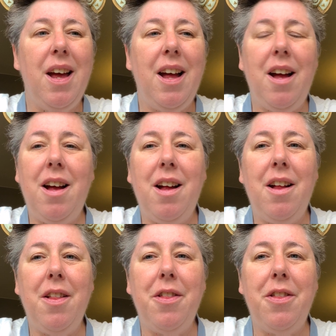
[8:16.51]

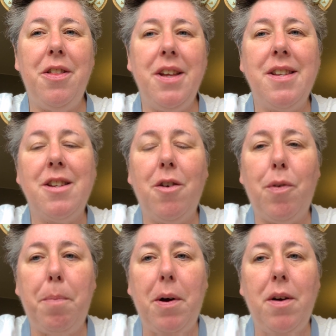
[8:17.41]
this
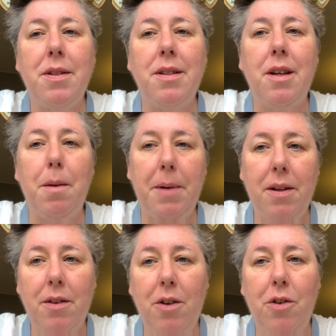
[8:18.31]
silver pass is going to be
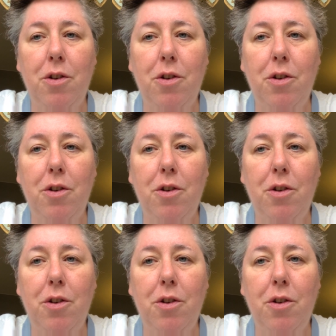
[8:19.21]
as good as